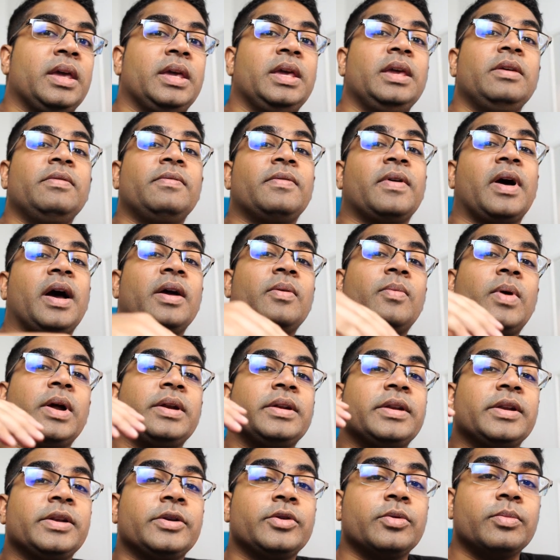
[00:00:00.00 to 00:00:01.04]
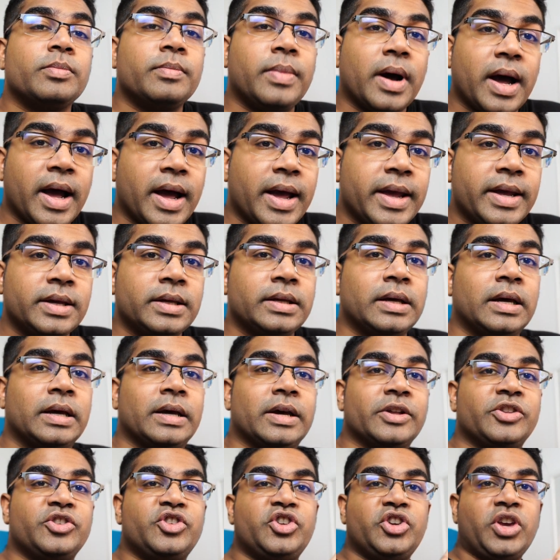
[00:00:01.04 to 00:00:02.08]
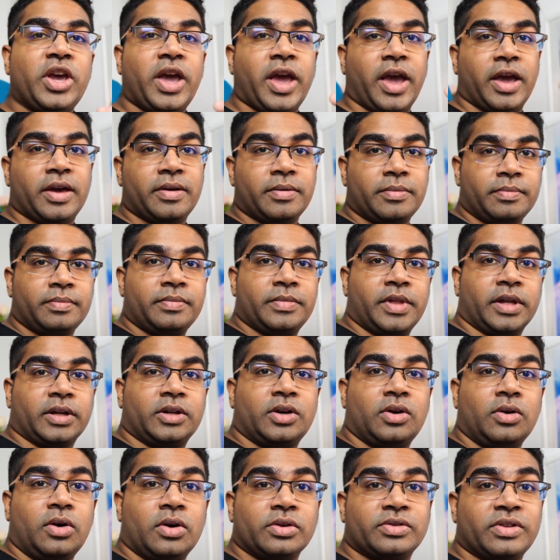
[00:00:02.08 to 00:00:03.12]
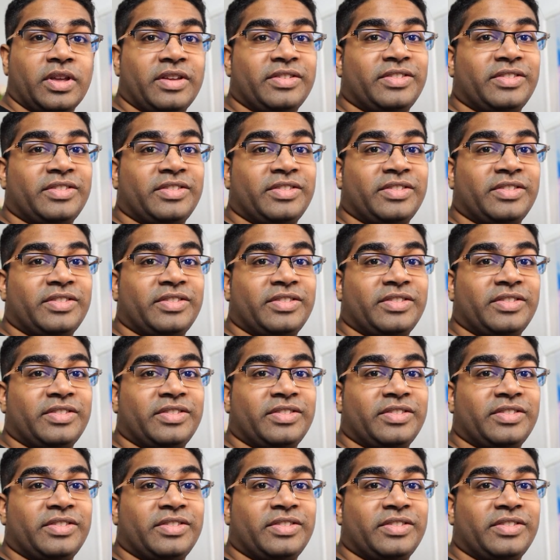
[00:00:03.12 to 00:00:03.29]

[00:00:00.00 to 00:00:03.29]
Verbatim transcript: If I wanted to buy a chair that costs